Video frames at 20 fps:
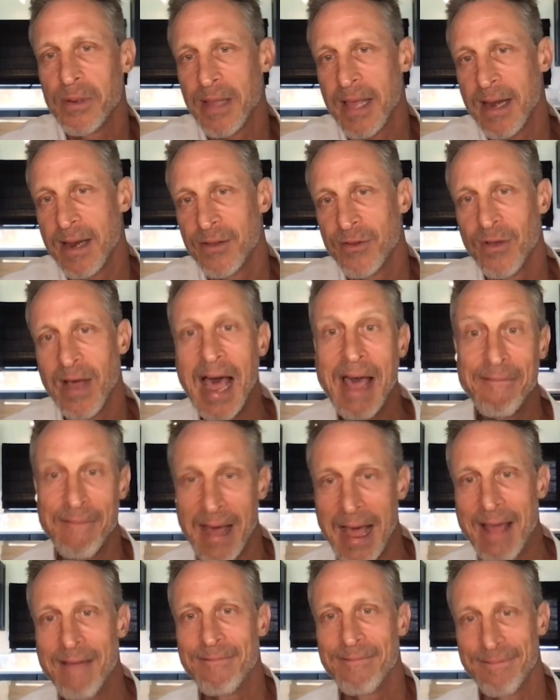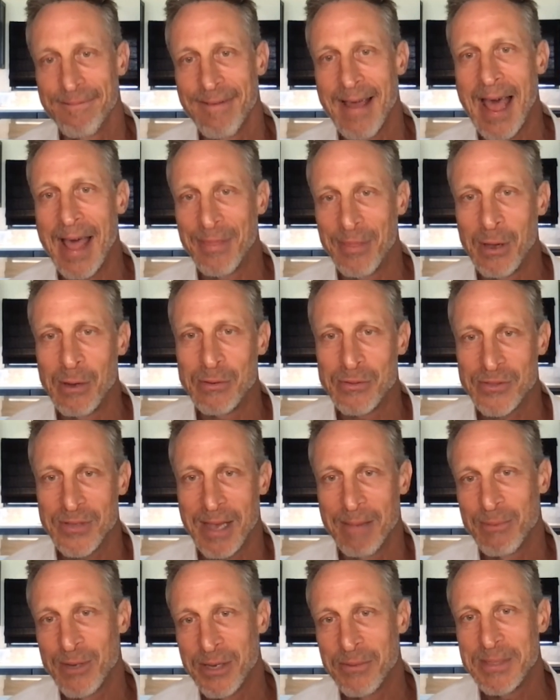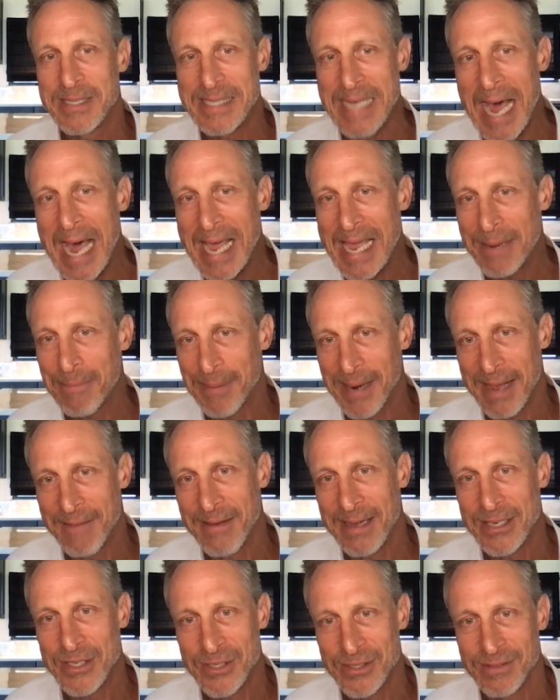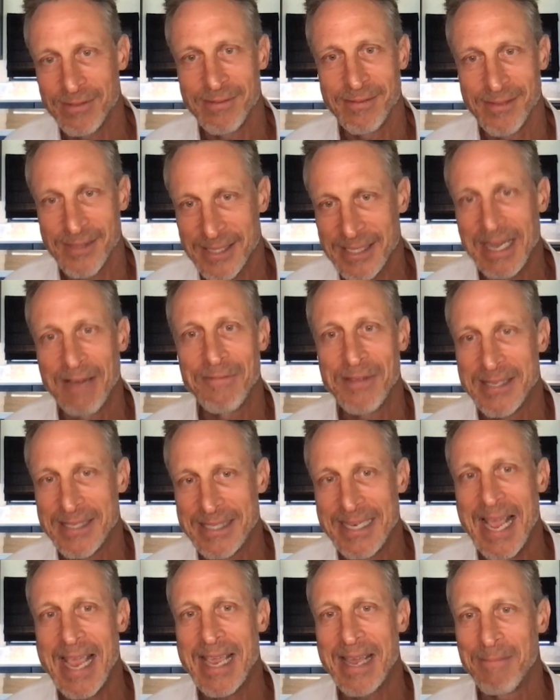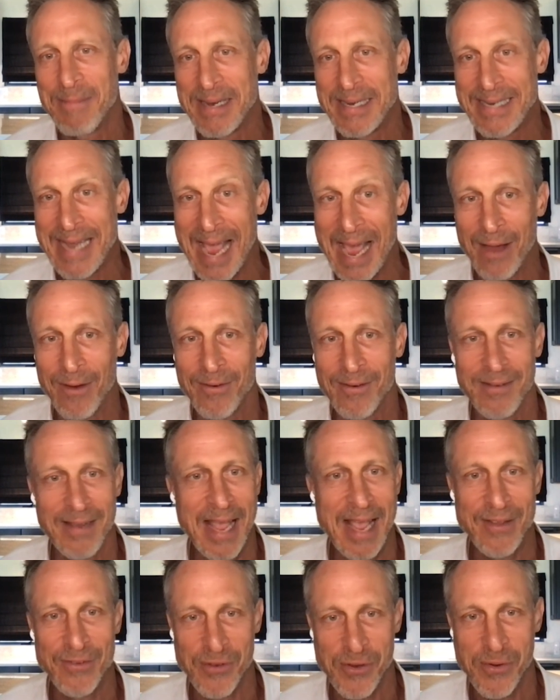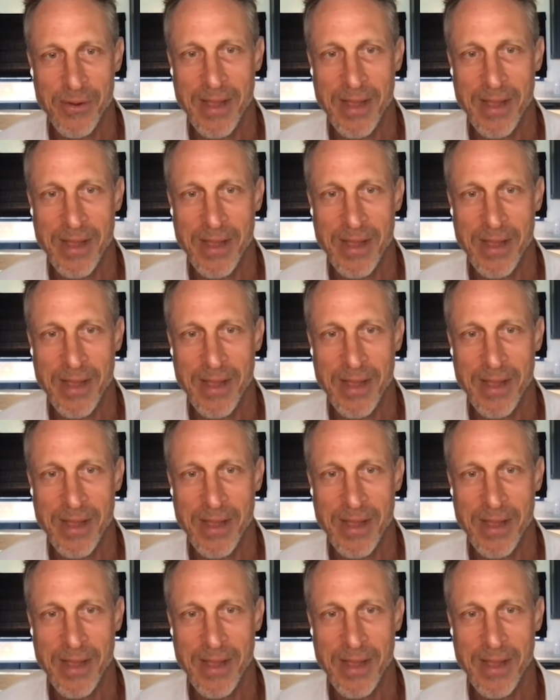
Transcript: food related. So I've, I've had those. I'm good with diet, but I've had stuff that's taken me down. Well, if you're